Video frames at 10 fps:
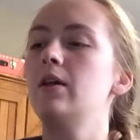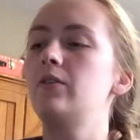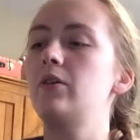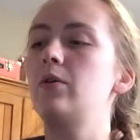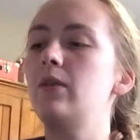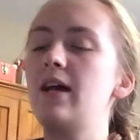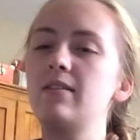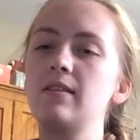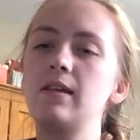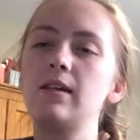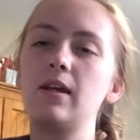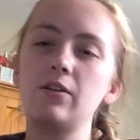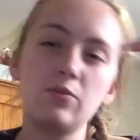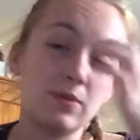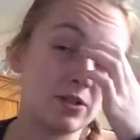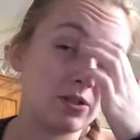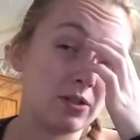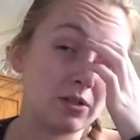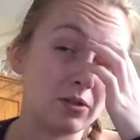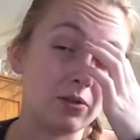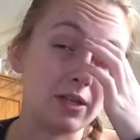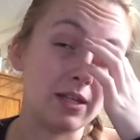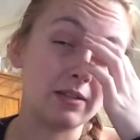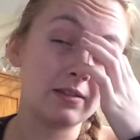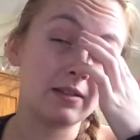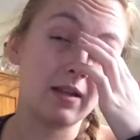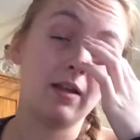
So lastly, I just want to include this